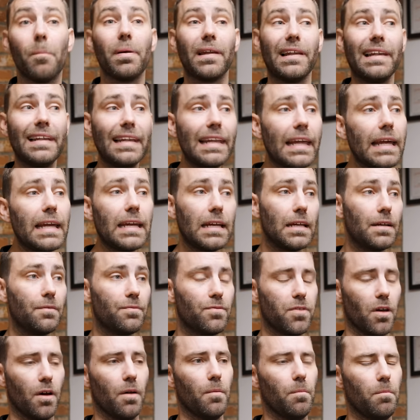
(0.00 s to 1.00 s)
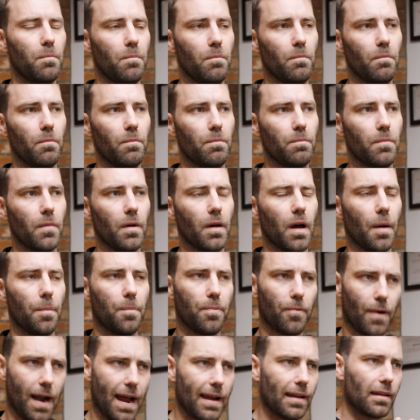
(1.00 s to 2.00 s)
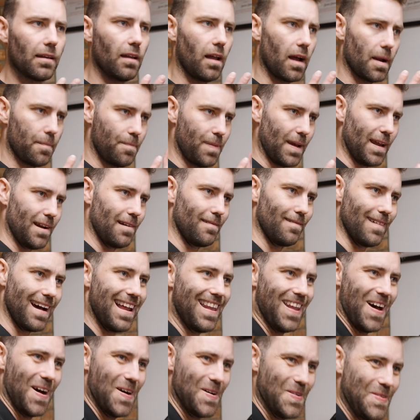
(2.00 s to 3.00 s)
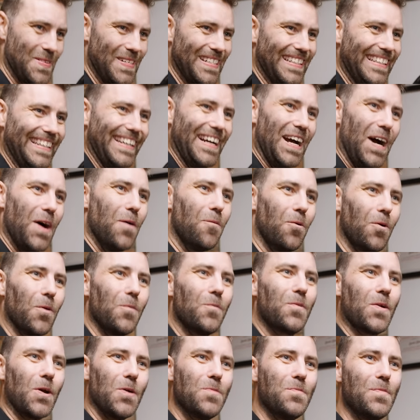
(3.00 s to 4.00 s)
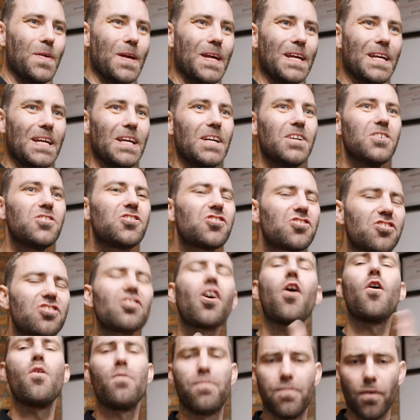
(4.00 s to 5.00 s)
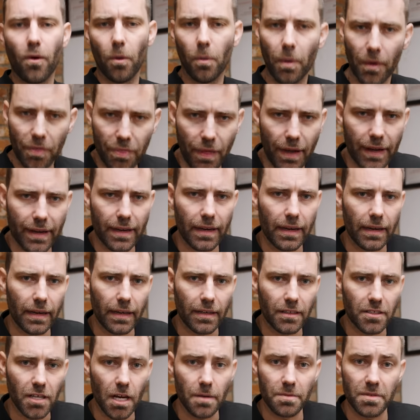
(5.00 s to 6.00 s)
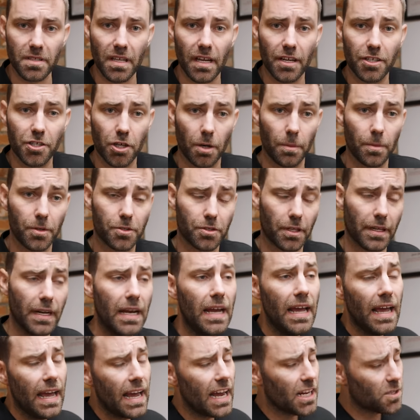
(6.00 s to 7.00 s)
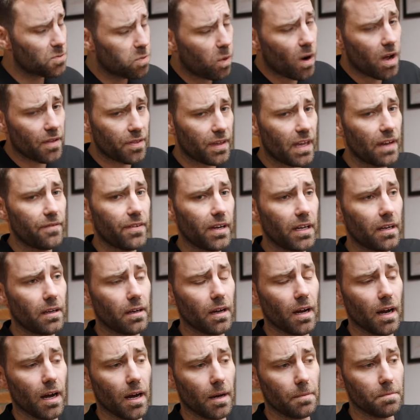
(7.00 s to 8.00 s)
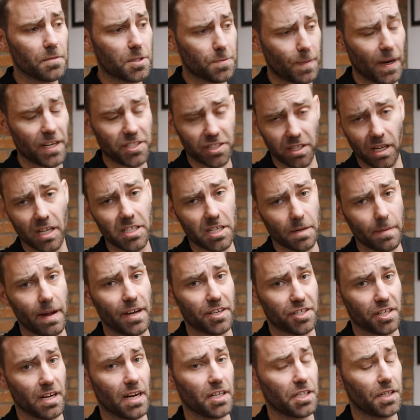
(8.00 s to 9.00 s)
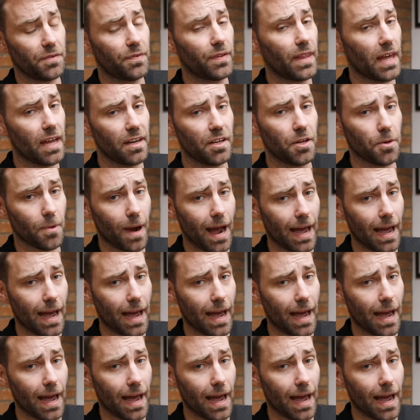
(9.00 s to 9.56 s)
believe that a brand like Pinarello could be so forward thinking in terms of their geometry. It's worth giving um, specialized dimension actually for their new